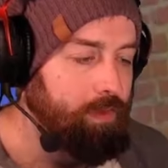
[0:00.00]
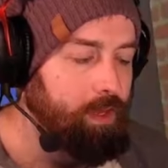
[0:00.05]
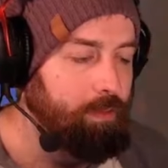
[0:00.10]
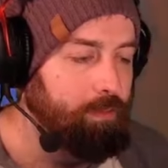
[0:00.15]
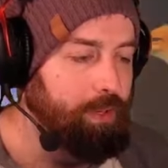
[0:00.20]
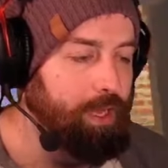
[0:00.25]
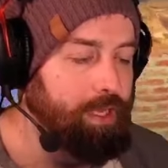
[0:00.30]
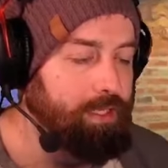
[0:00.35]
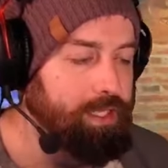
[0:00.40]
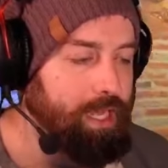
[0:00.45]

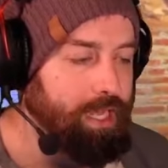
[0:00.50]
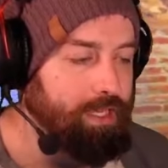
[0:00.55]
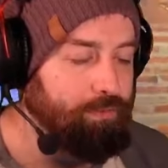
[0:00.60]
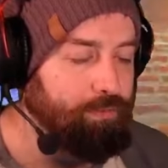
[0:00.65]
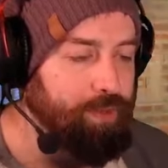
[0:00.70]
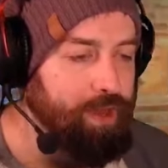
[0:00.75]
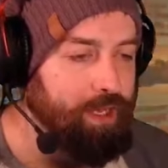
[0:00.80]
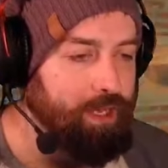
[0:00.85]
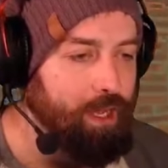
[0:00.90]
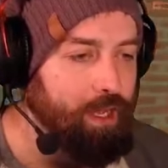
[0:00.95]
Plus, as
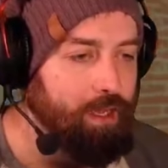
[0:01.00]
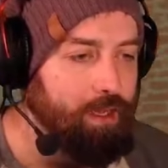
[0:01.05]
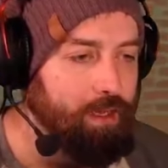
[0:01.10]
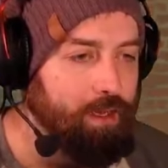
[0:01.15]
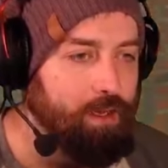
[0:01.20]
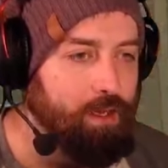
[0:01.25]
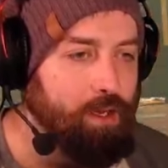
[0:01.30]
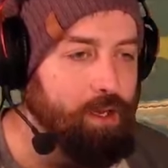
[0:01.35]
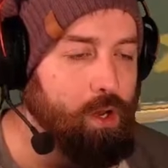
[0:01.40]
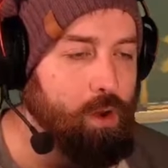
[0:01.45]
Finka,
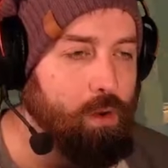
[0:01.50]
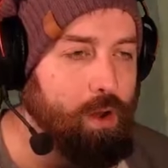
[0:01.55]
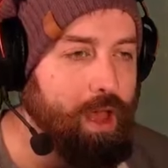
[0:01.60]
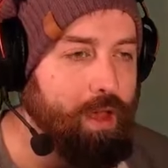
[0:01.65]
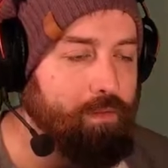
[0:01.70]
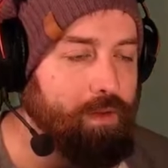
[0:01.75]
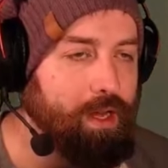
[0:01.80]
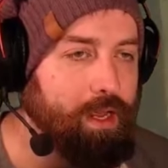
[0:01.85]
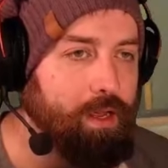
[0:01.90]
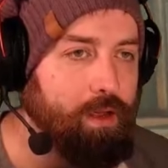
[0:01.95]
you don't have
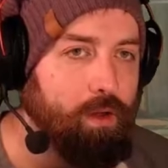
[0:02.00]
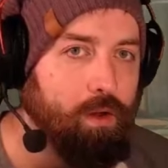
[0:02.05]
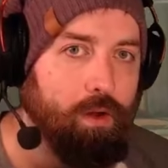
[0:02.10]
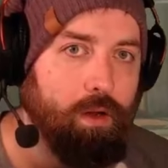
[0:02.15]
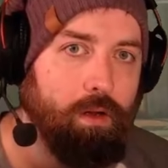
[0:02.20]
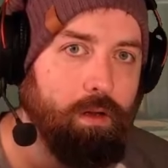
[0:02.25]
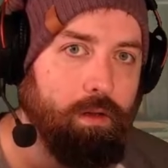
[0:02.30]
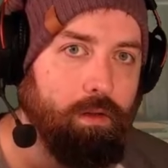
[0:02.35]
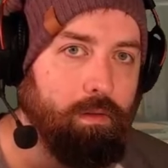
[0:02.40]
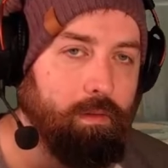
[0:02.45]
any
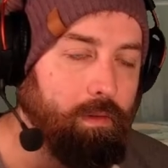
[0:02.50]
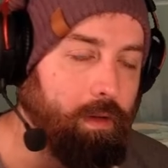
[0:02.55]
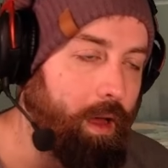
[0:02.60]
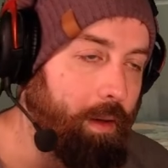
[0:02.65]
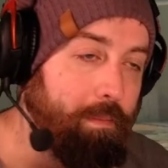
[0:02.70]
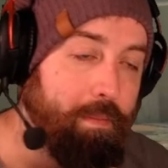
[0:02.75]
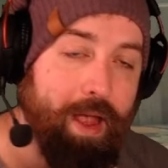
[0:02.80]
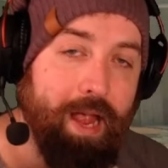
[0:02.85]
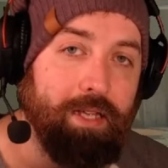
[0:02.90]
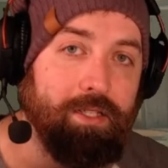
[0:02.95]

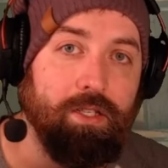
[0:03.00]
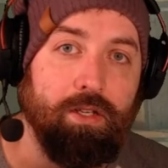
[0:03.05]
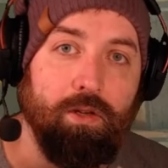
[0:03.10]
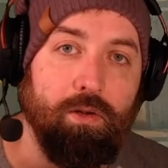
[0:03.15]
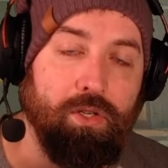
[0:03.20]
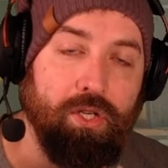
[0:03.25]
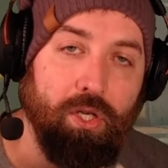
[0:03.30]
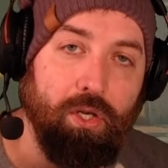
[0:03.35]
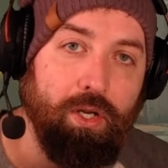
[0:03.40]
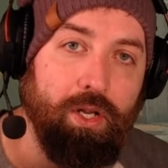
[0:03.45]
amazing
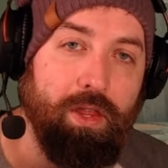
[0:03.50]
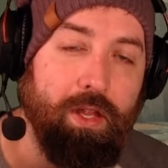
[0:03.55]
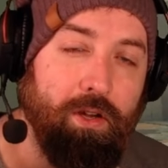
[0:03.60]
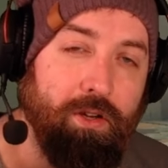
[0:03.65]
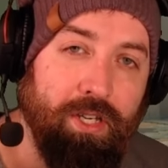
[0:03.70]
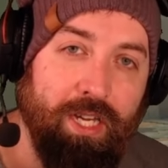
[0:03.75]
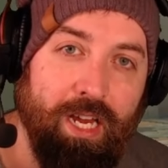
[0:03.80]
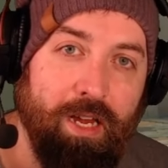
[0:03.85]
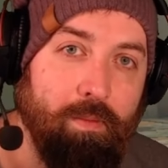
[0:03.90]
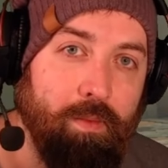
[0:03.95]
utility that your
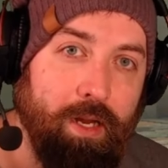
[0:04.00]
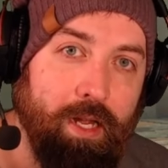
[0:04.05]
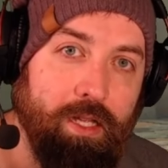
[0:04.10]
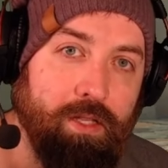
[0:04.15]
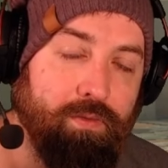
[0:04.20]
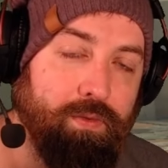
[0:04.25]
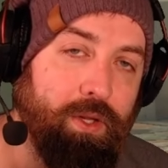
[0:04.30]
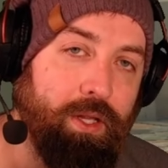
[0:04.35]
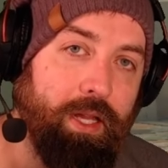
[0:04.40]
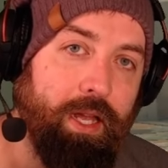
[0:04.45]
team needs
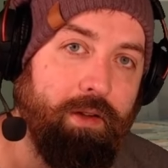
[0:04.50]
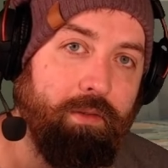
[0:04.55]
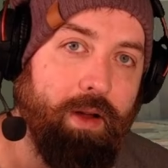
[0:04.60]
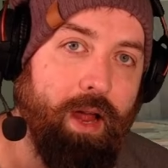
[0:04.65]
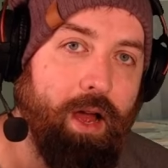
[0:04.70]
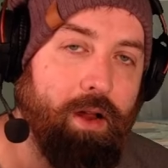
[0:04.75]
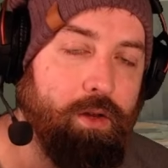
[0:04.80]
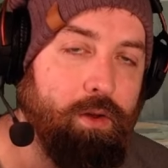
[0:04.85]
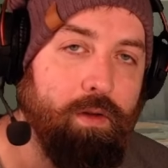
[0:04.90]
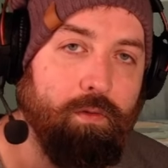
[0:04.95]
for the late
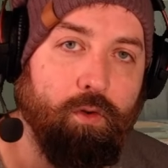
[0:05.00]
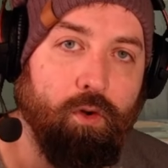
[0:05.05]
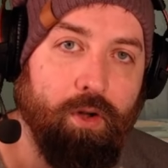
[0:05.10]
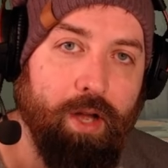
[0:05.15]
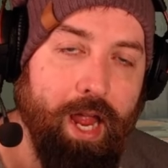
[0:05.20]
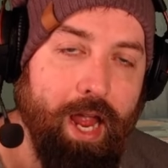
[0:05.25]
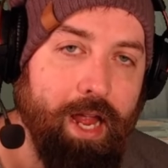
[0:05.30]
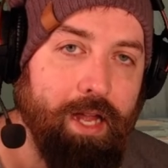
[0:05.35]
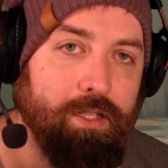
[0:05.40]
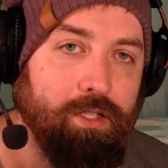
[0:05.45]
round. You have
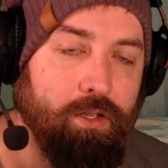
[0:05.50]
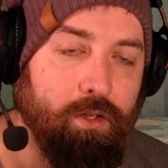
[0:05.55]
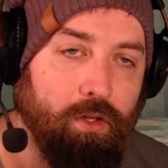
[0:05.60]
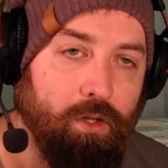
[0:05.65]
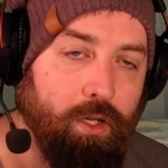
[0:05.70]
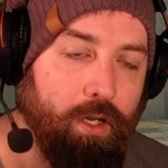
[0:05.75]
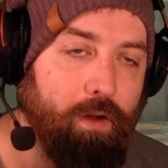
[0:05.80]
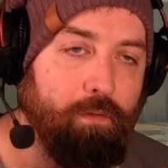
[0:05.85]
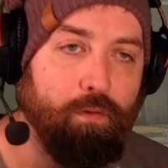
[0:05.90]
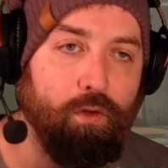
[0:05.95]
grenades, you're
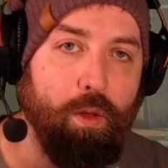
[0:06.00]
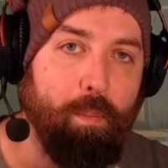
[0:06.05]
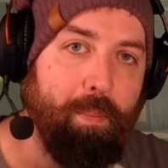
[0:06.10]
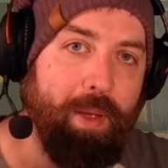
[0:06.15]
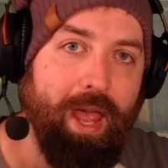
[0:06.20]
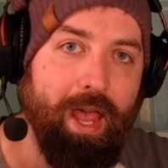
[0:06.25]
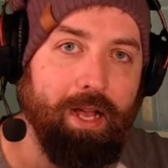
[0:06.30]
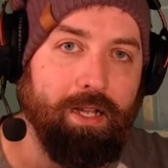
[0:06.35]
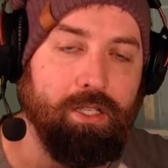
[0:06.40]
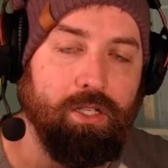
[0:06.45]
looking for the
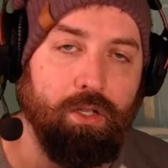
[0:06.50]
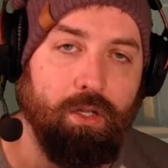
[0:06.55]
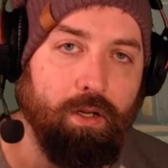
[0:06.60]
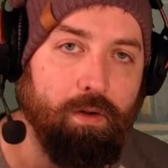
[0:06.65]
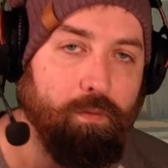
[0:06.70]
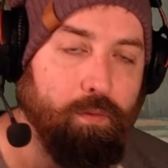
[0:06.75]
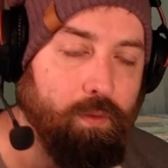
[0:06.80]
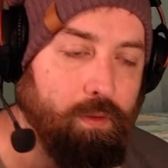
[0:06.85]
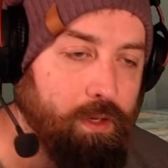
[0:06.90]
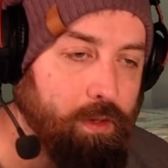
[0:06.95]
picks, you're looking
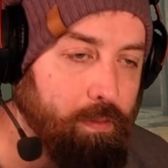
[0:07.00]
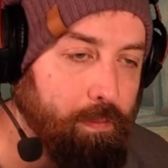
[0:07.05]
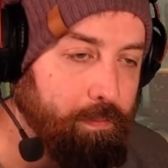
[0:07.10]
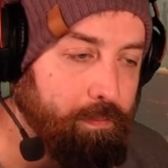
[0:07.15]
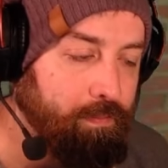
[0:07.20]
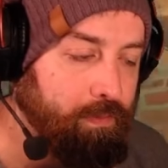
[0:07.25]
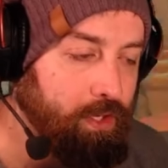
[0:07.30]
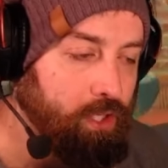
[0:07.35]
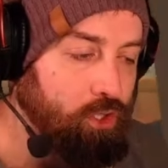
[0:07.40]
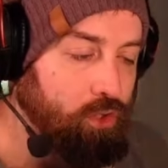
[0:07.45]
for to
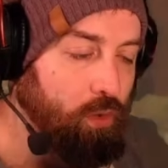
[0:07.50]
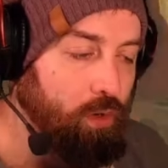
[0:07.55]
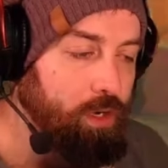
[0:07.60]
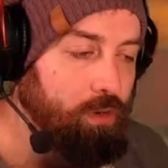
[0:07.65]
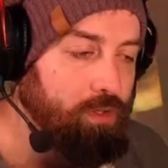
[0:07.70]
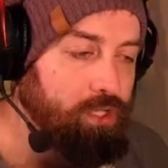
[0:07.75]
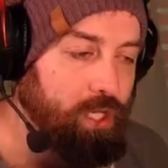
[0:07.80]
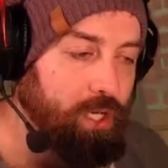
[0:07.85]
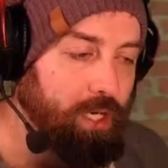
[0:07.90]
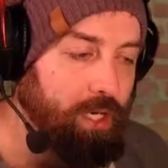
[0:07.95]
destroy
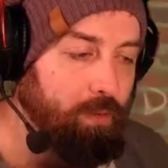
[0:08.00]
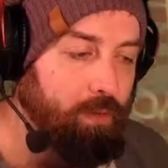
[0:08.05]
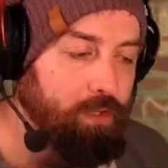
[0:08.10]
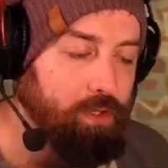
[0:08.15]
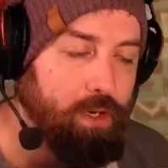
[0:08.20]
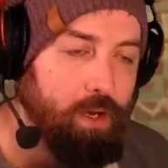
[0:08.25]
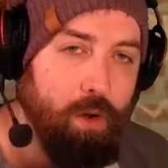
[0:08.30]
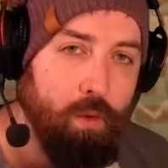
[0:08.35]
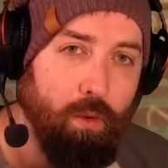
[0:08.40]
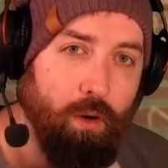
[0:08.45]
utility, which
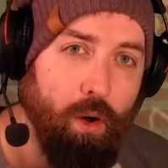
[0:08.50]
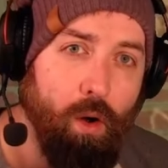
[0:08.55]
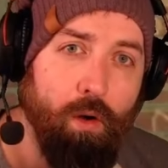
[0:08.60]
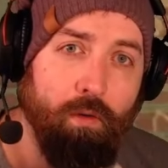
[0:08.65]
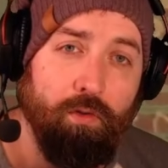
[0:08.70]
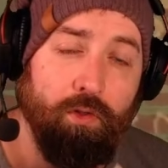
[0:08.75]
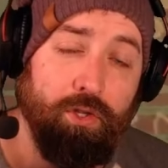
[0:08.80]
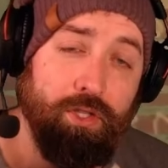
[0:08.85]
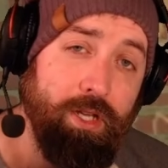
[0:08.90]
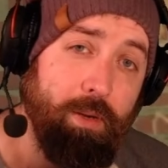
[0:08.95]
we'll go over
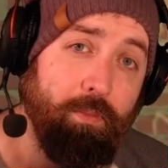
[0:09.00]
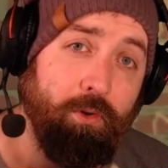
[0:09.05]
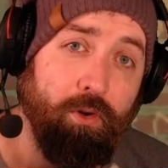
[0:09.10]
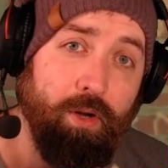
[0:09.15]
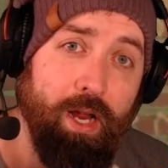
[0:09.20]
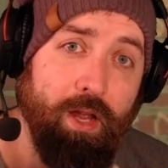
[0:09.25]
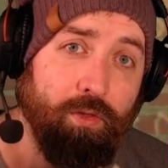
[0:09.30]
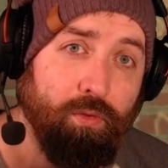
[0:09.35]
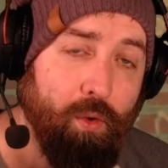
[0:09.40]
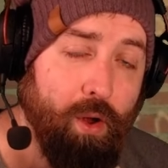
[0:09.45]
some
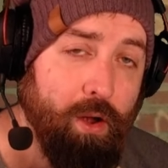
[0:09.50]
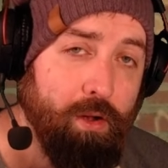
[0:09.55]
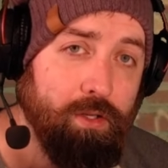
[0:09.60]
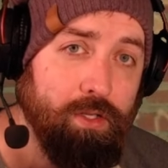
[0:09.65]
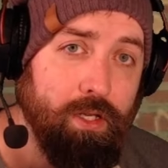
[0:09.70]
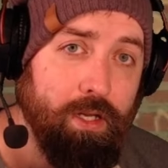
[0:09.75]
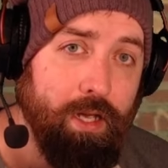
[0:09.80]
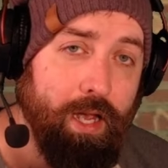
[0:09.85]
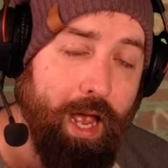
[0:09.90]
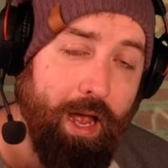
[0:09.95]
grenade throws
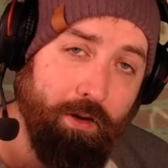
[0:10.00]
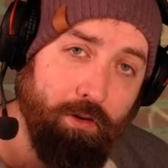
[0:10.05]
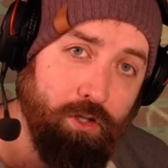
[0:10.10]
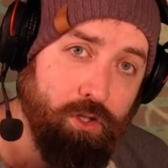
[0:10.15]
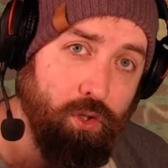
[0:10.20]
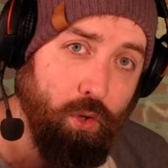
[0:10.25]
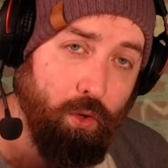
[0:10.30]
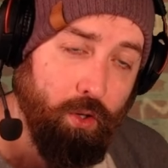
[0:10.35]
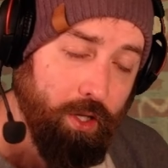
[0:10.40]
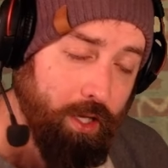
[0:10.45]

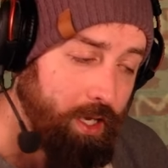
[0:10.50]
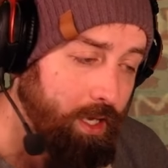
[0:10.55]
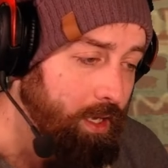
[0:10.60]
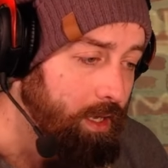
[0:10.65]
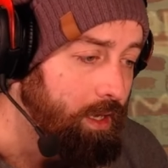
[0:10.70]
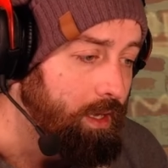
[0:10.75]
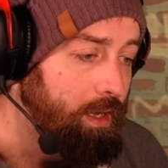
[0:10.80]
shortly.